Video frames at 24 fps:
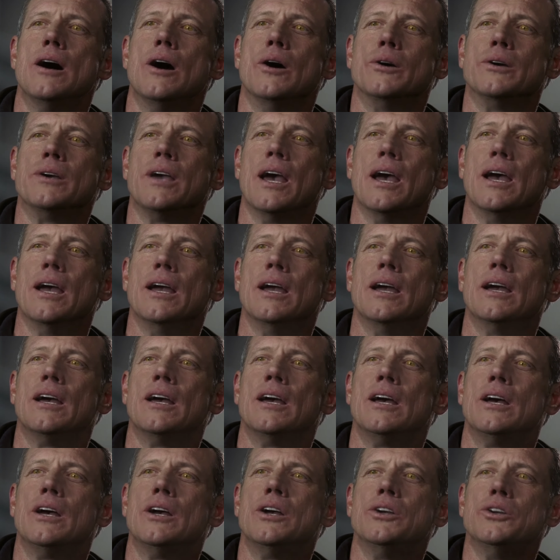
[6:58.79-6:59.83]
okay,
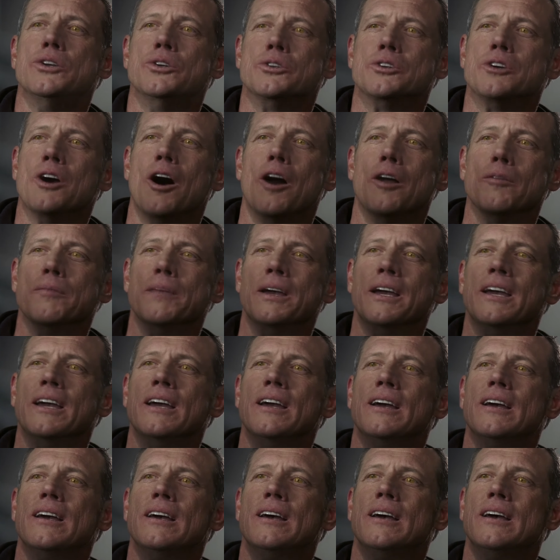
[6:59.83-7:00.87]
you caught me
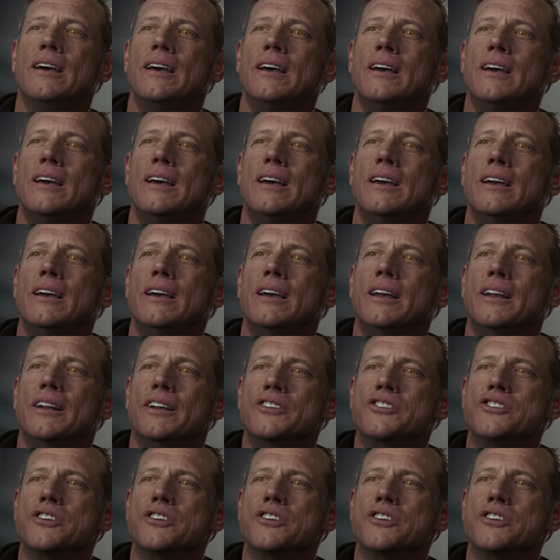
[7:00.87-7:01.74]
in